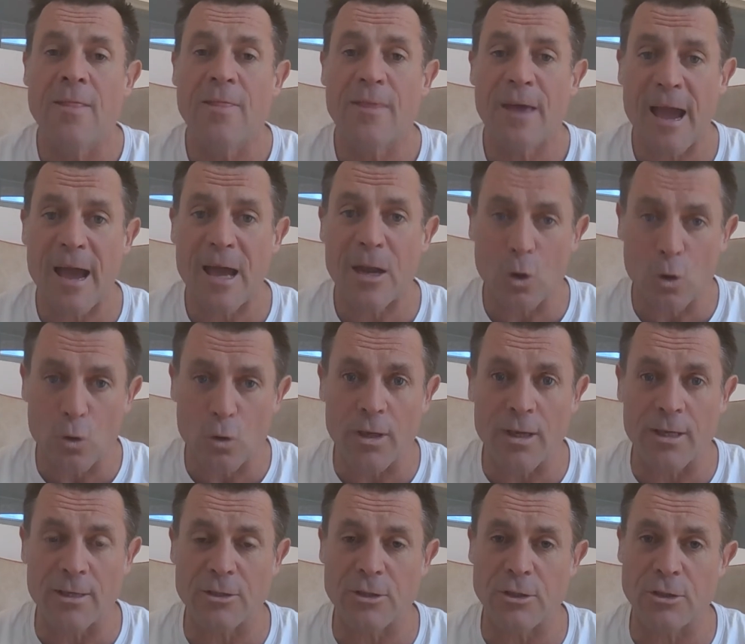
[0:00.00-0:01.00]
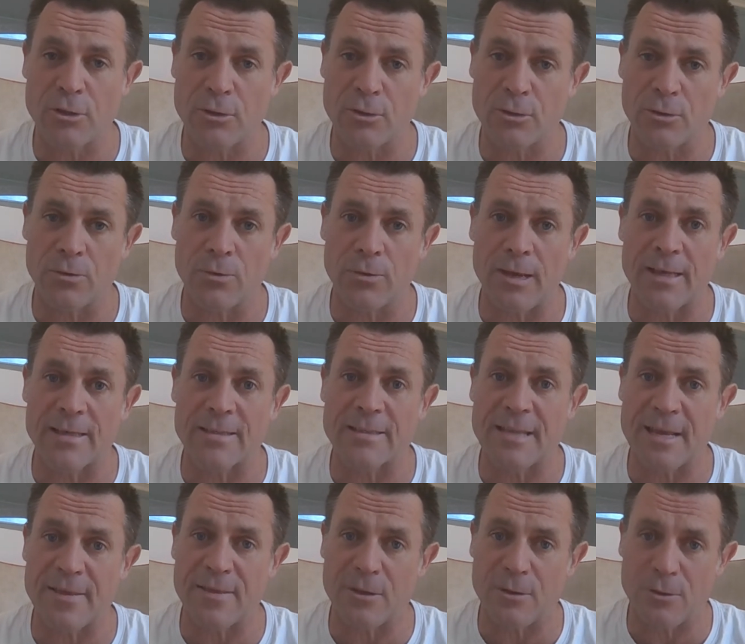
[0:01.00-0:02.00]
They are looking to
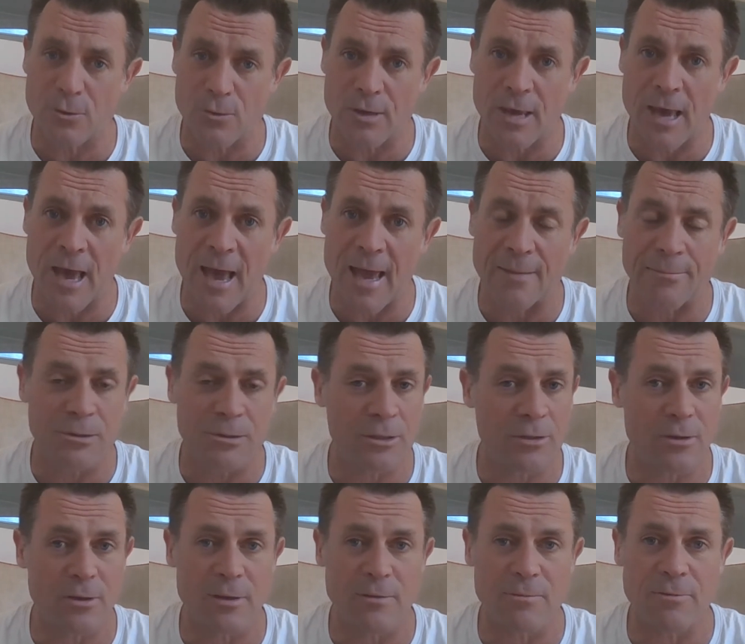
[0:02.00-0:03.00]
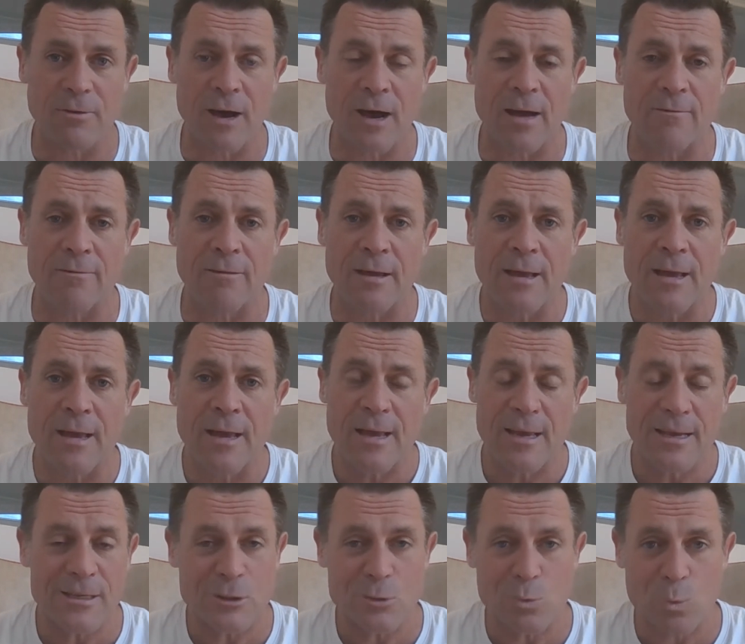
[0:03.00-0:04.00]
extend the UK up to 35
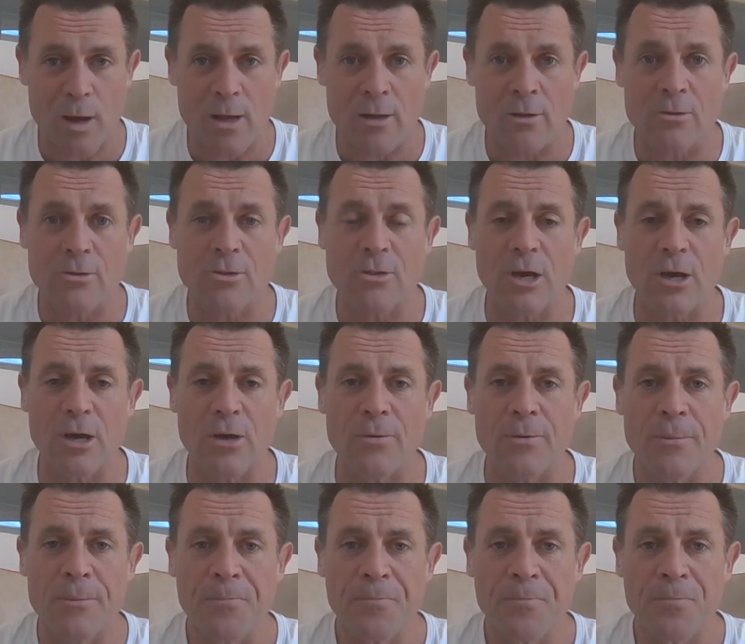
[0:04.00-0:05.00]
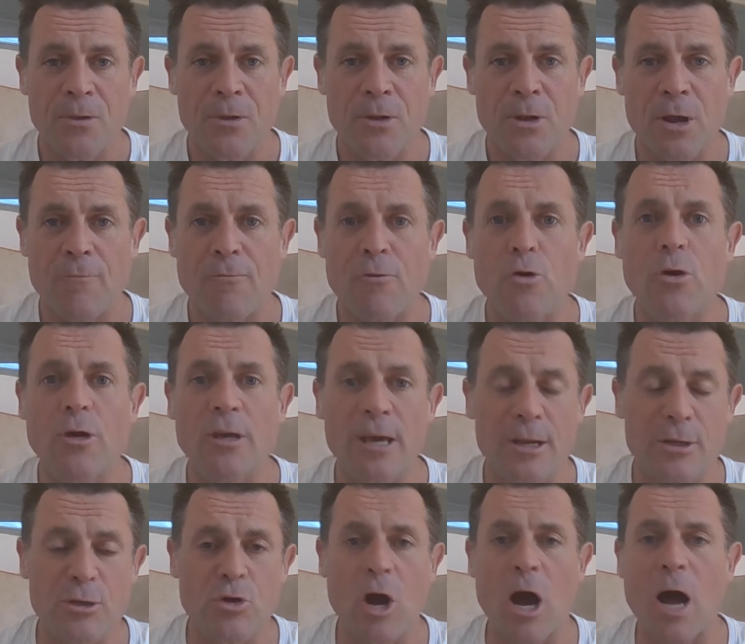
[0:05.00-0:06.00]
as well. So, if you can
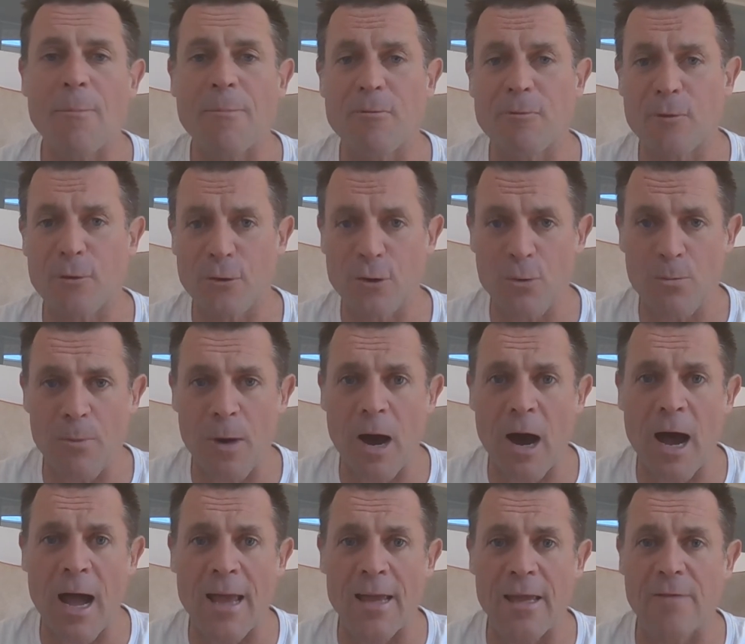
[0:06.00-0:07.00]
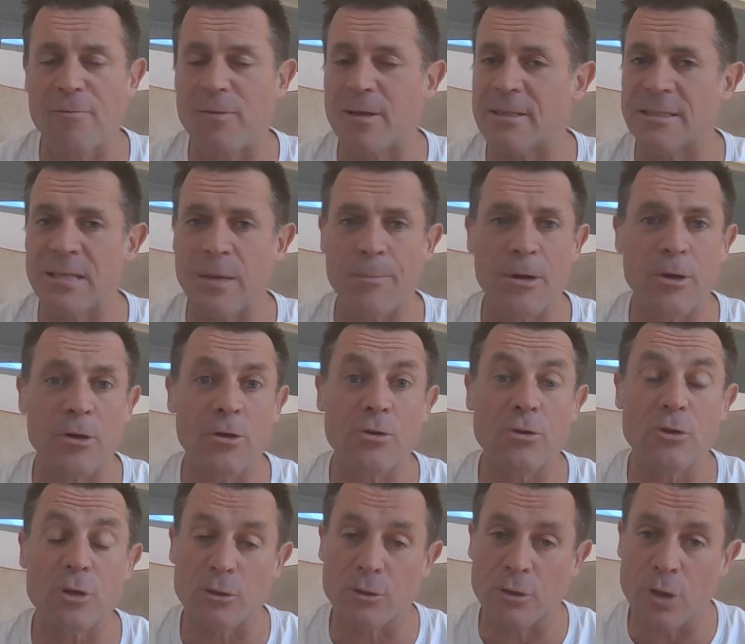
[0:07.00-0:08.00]
get a try before you buy, if there's someone who's
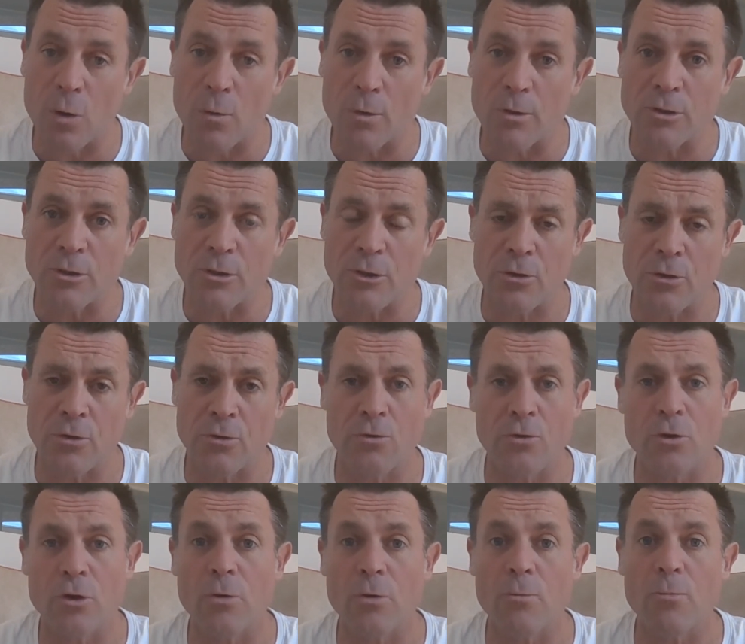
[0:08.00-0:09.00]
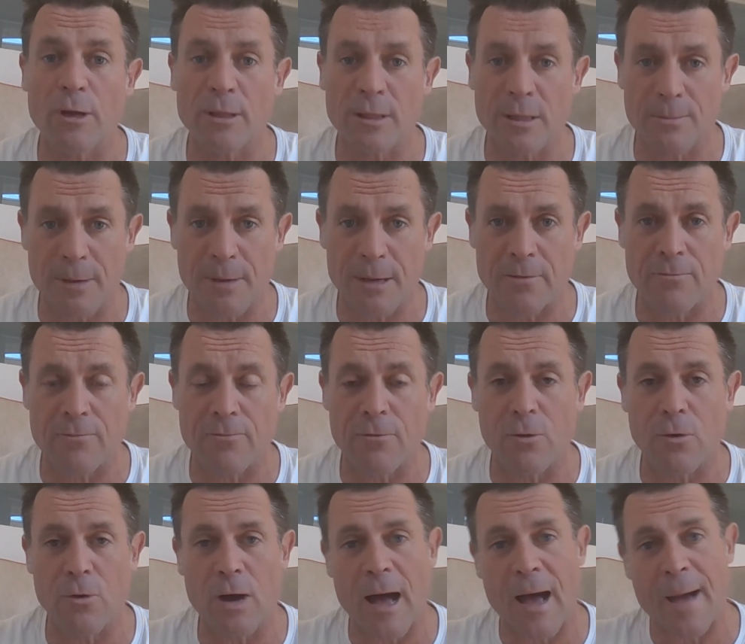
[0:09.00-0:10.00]
not known to you, you can bring them in
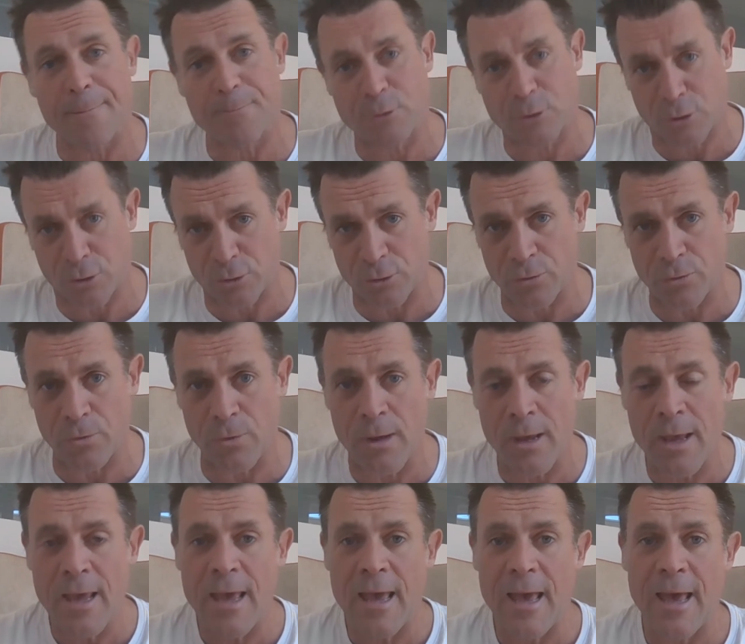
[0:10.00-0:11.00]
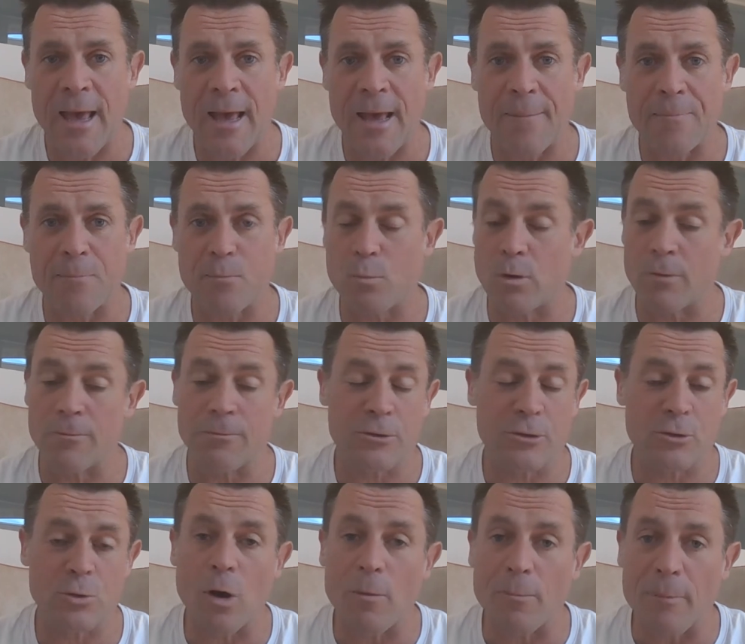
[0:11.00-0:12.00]
for up to, for a
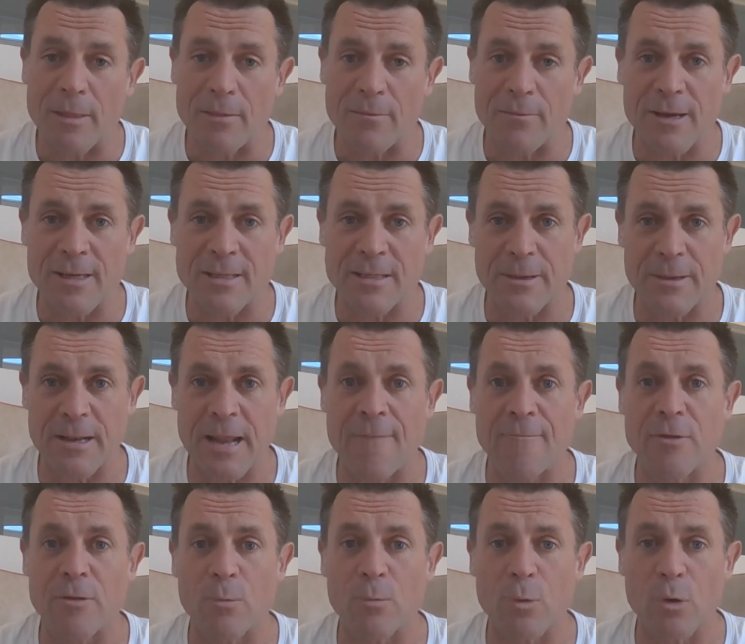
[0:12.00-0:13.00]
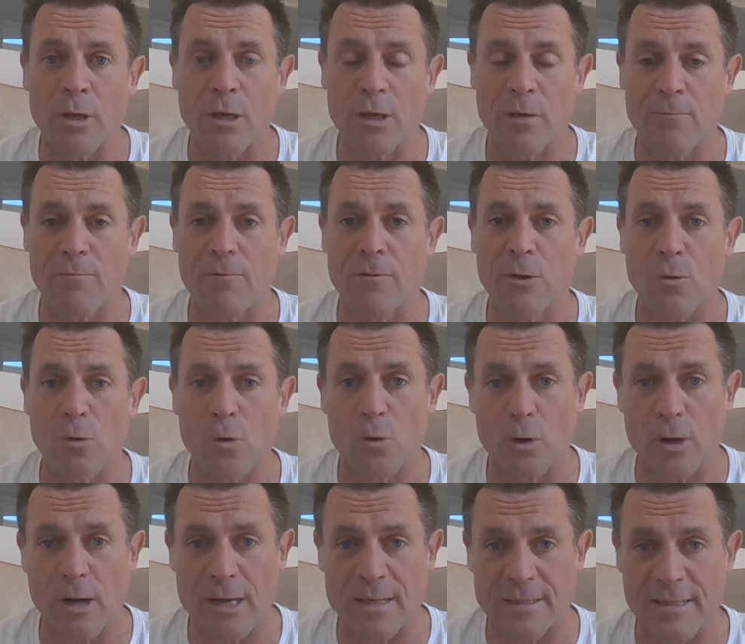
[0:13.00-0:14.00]
12-month visa, but have them working for your
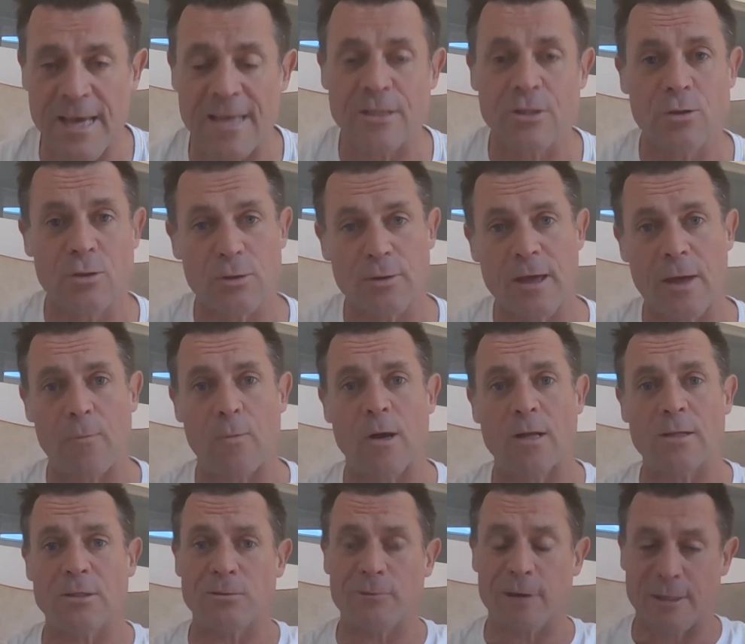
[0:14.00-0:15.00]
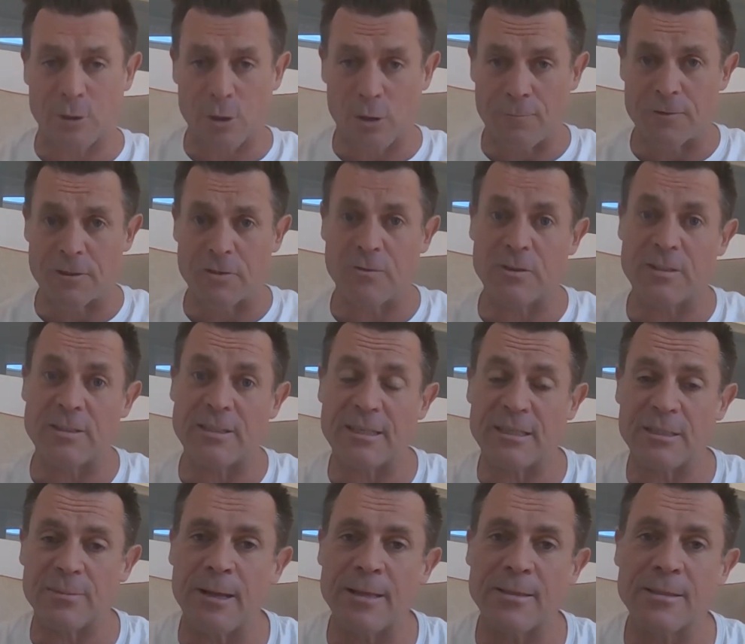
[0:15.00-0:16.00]
organisation or that one direct office for
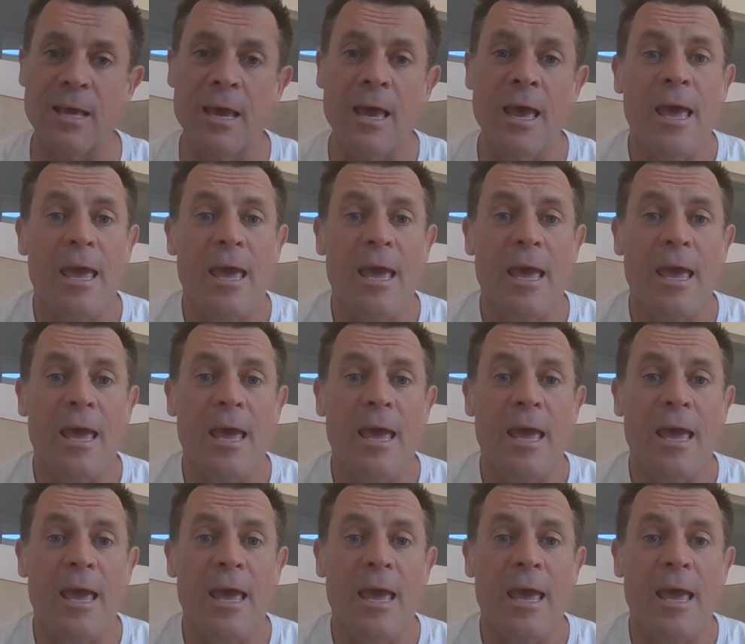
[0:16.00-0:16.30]
6 months.